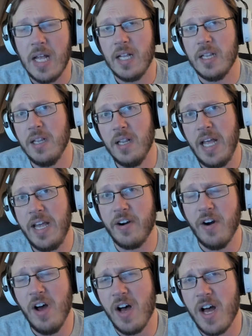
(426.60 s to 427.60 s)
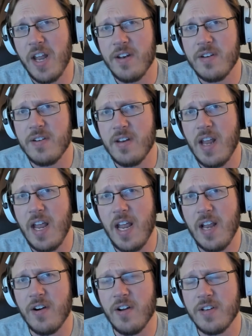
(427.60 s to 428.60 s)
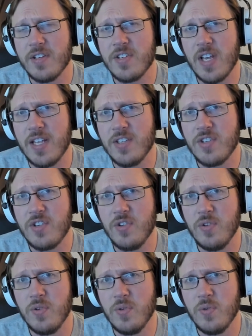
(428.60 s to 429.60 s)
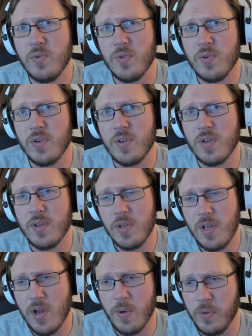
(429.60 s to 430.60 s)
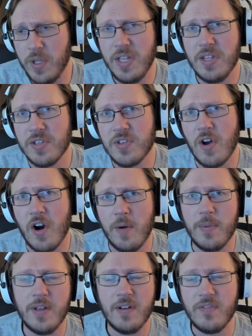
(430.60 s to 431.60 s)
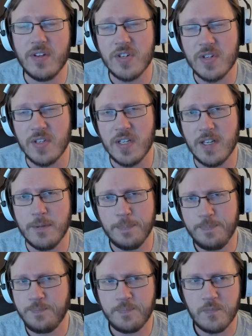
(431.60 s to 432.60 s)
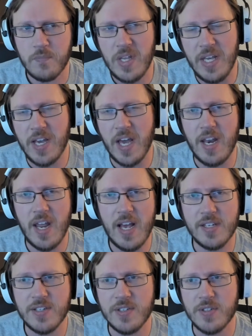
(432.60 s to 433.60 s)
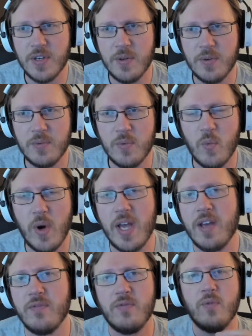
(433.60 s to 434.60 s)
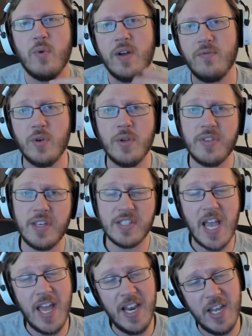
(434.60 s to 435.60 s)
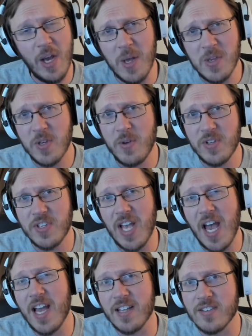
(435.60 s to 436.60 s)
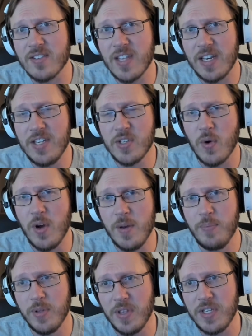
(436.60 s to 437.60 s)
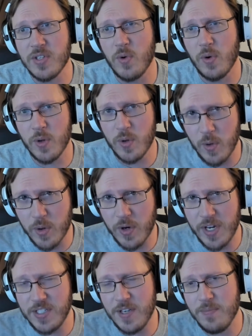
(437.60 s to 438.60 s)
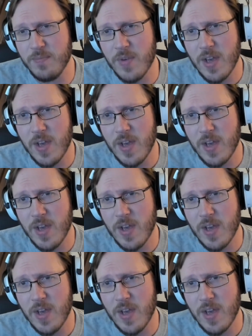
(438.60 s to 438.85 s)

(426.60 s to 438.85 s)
Later on, Angron decides to lead this army eventually, and he kind of has his own way of doing things, and he also decides that he's going to put these cortical crazy